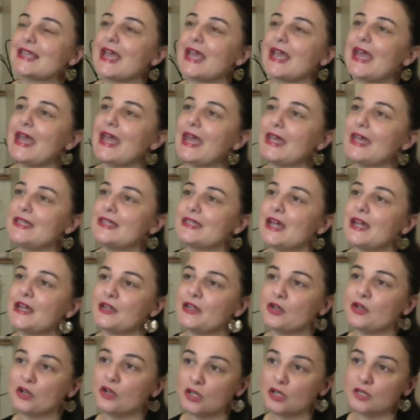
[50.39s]
and I
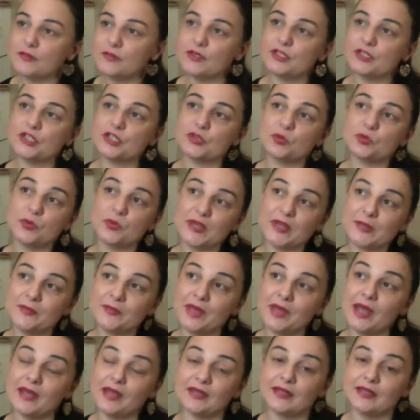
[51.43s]
encourage
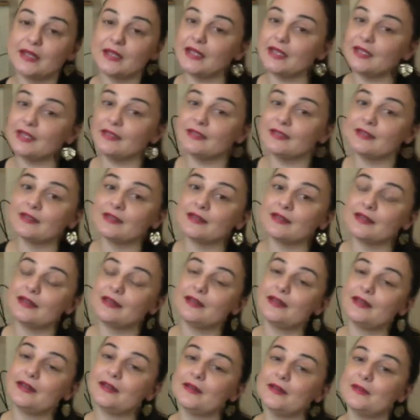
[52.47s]
women in
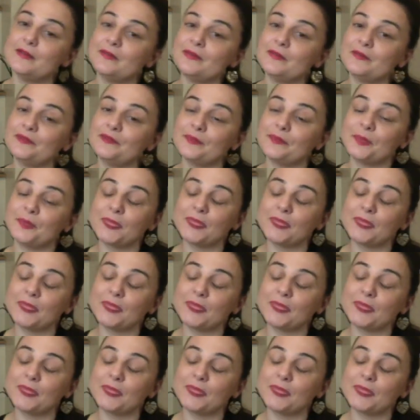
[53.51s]
um,